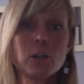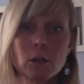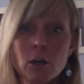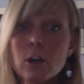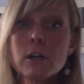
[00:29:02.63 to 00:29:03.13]

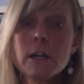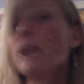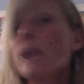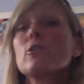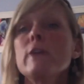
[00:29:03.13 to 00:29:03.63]
current
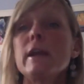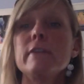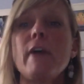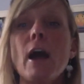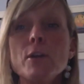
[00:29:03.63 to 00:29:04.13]
and you're creating
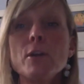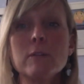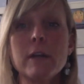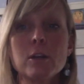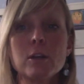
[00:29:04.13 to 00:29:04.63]
value on a
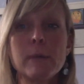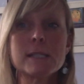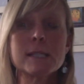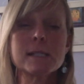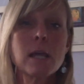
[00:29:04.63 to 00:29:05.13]
regular
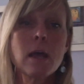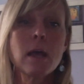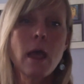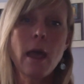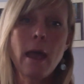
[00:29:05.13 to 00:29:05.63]
basis,
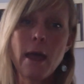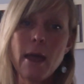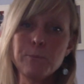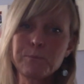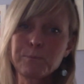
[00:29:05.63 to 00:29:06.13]
and